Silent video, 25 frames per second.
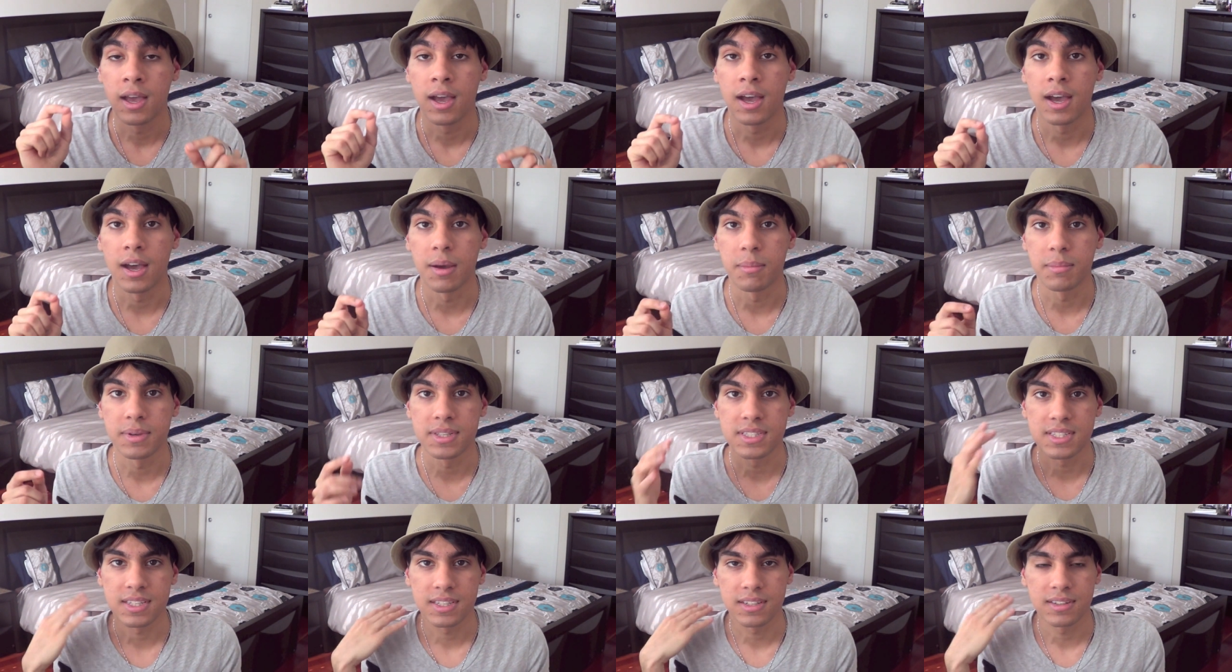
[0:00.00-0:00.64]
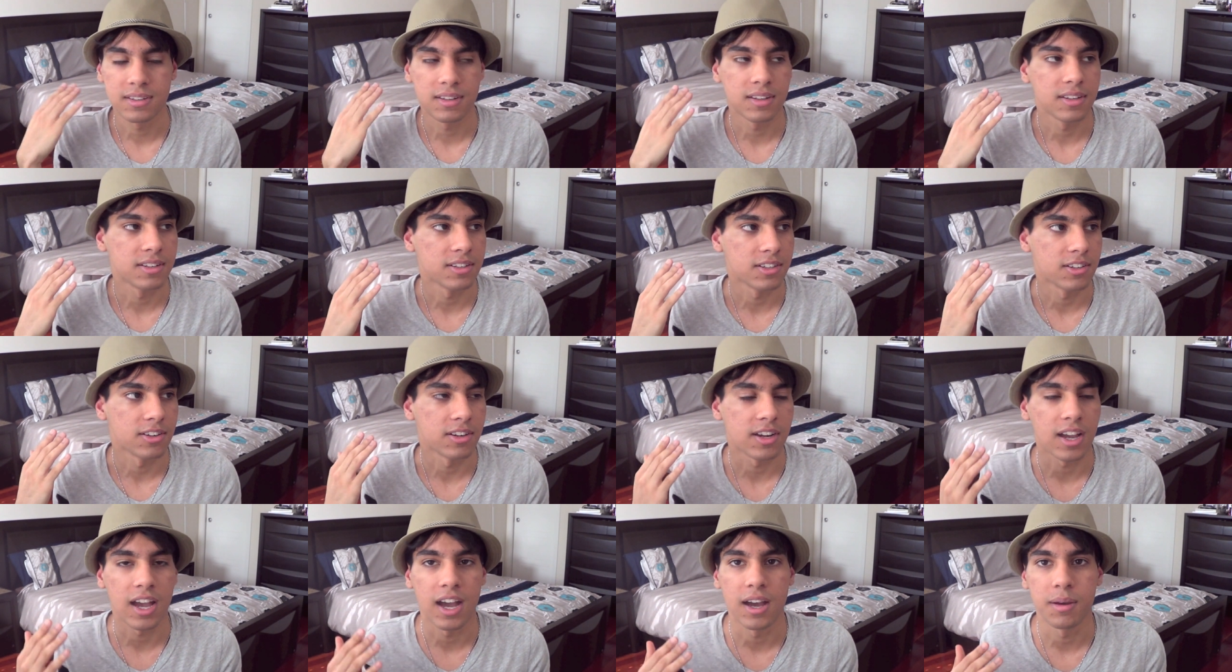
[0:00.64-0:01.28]
Um, it's hidden
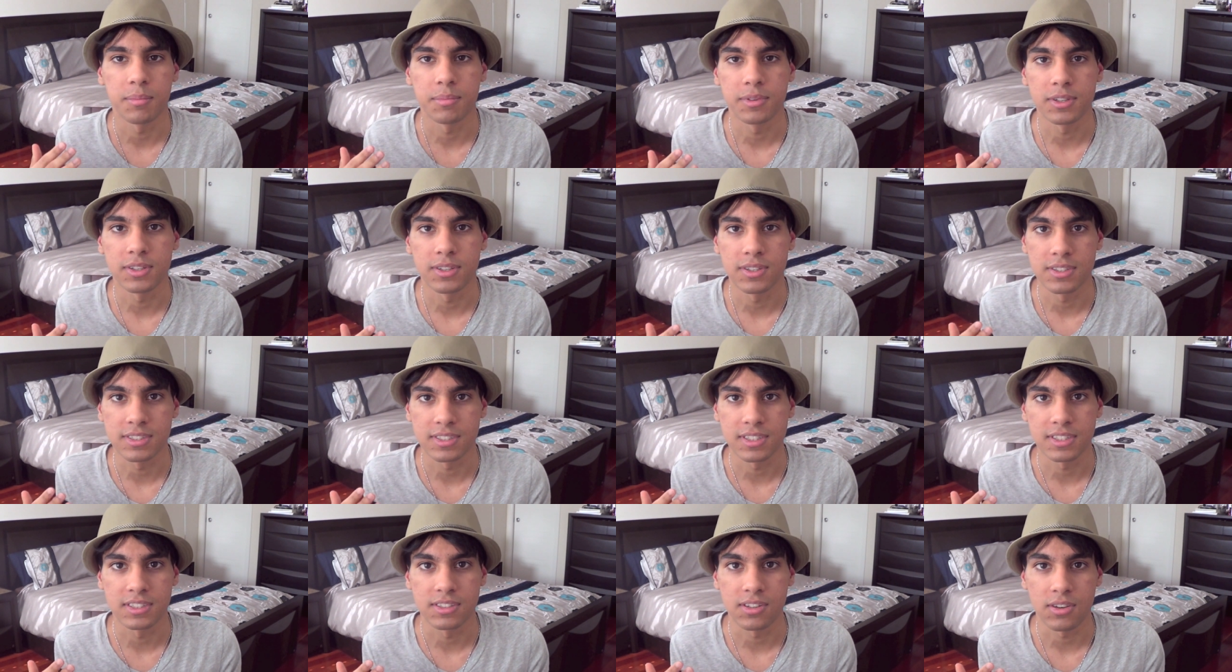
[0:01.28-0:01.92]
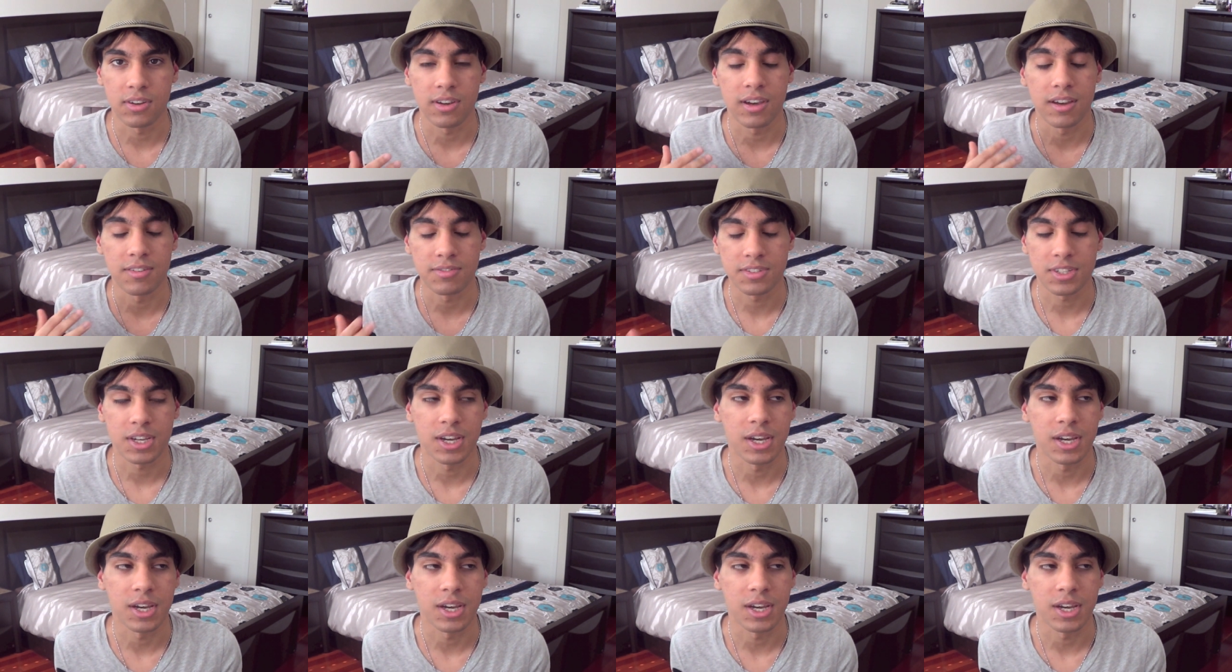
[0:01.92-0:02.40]
under a cap because I don't have